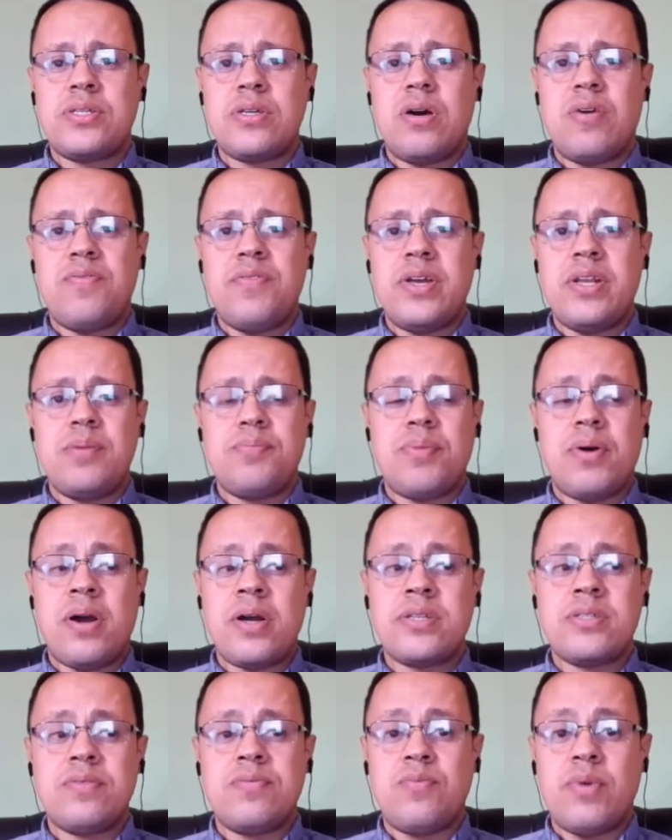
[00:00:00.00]
of any
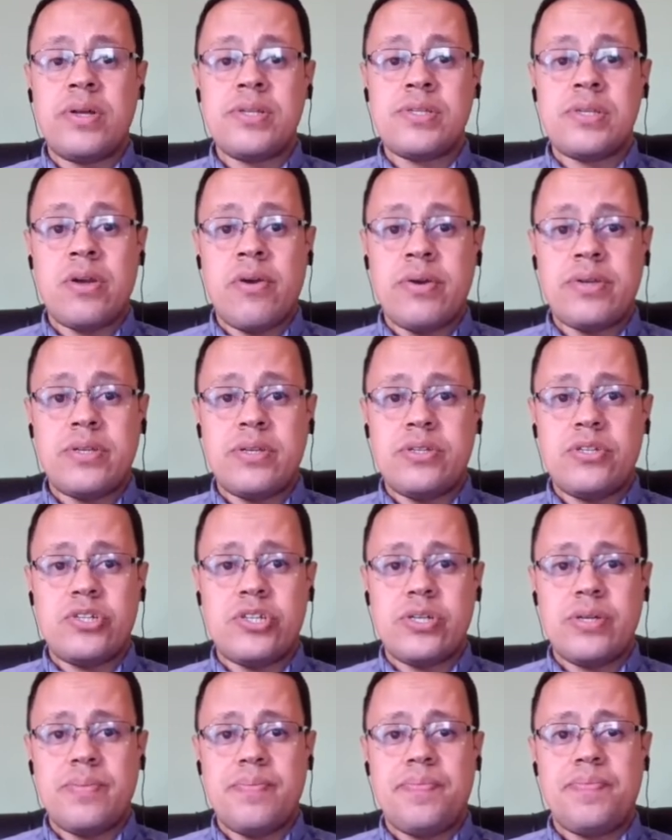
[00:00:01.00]
part of one's heritage.
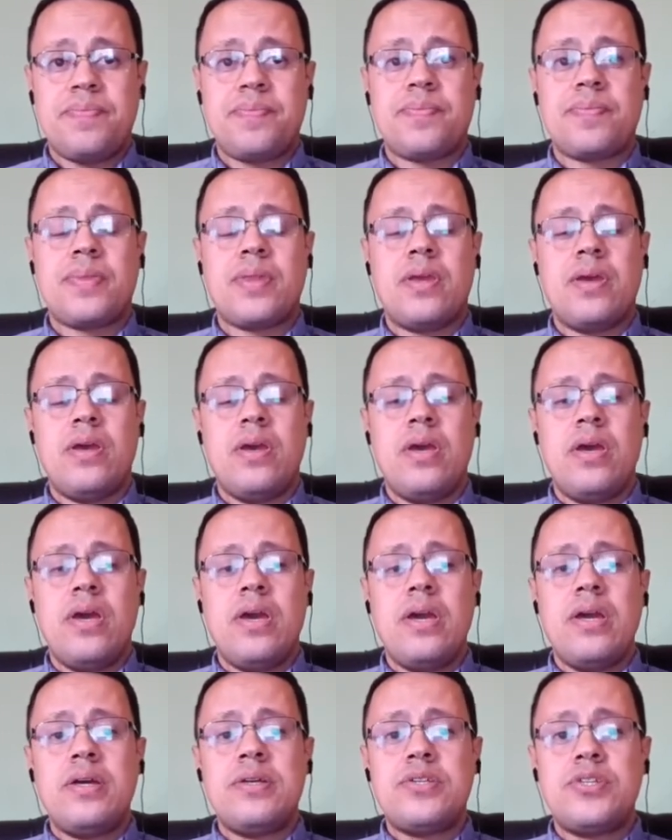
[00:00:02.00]

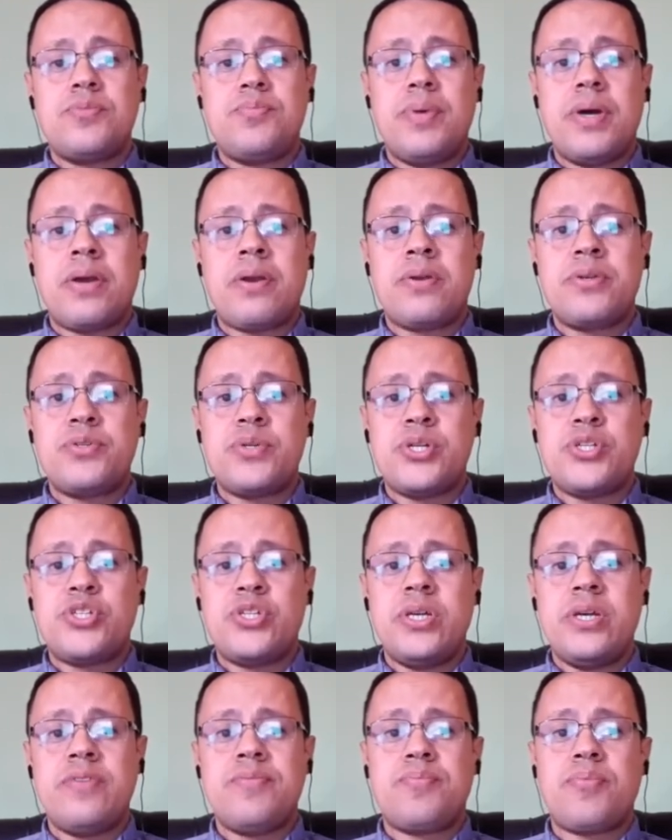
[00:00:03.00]
It is better to
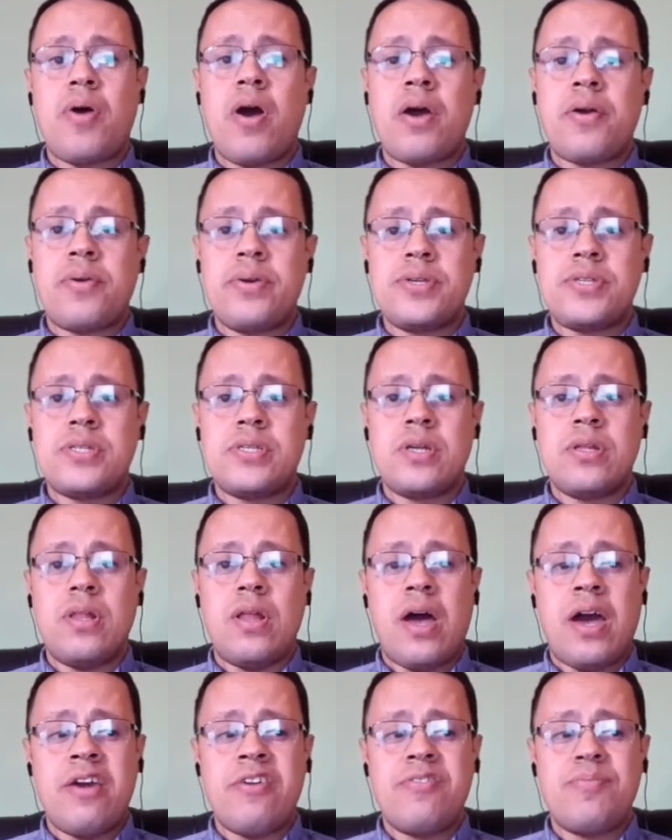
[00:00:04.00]
achieve progress in
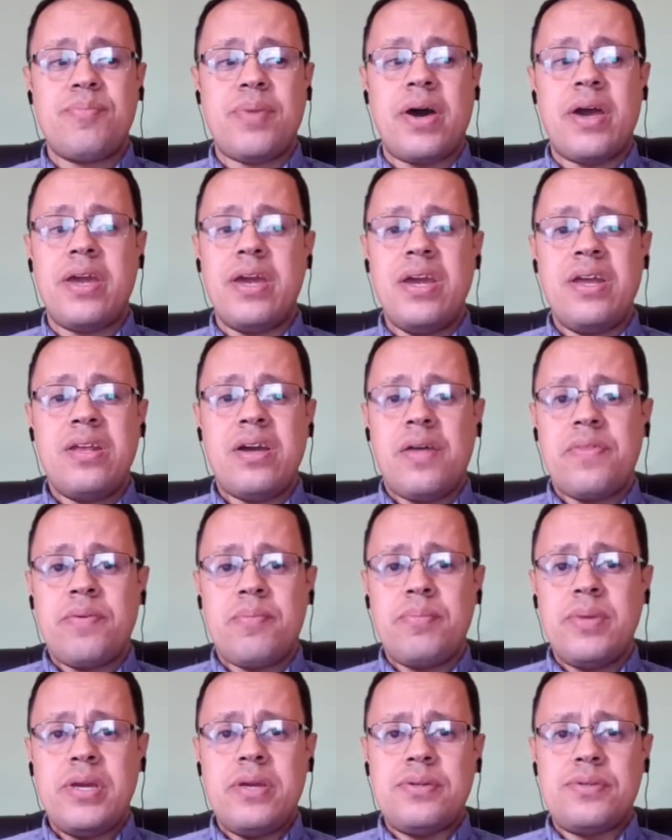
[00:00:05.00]
life by any other
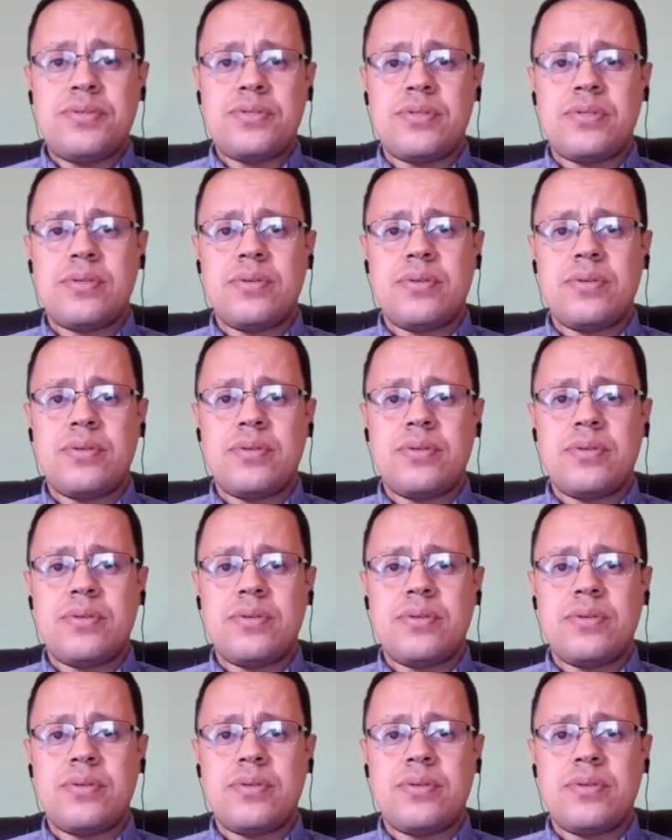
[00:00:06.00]
means.